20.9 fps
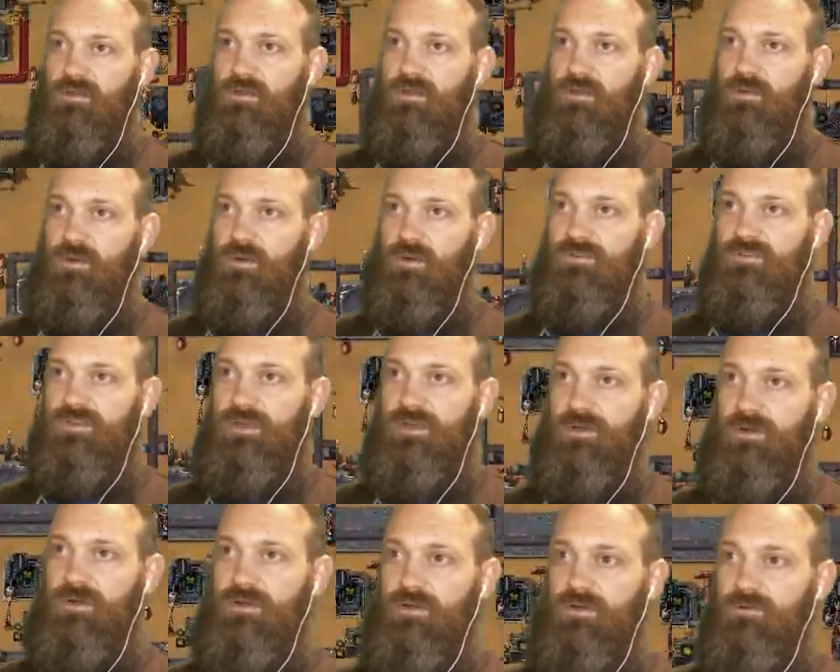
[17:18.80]
Where was our
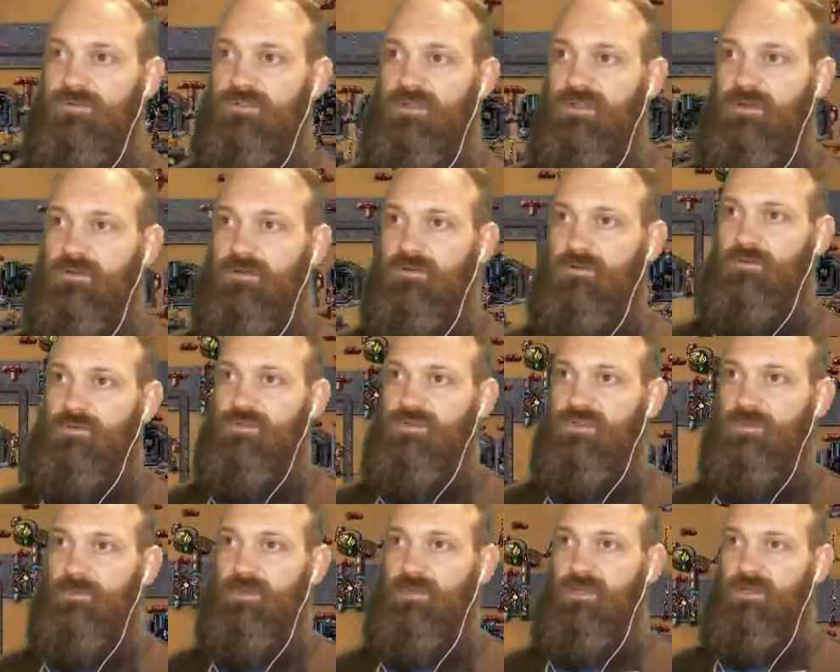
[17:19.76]
area? Our area was
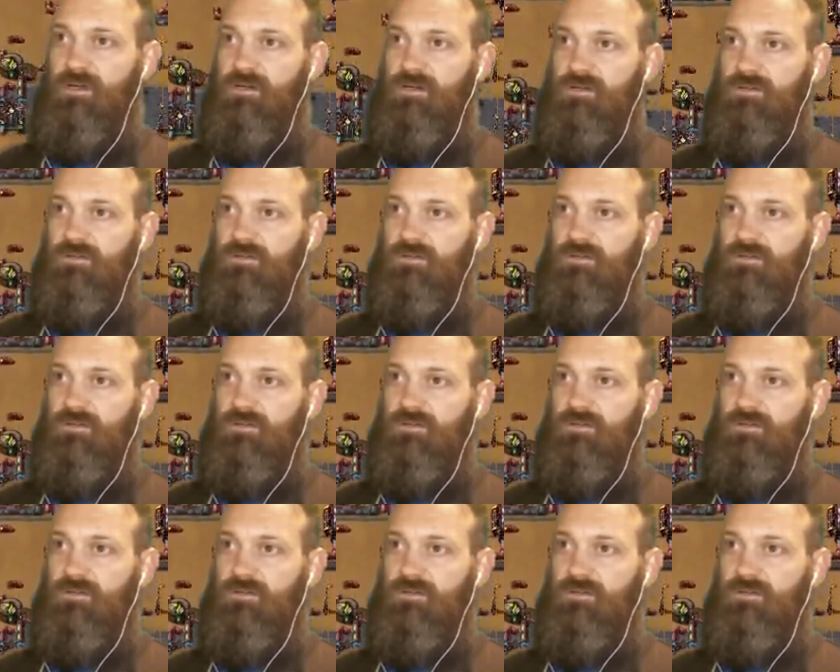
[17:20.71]
up here.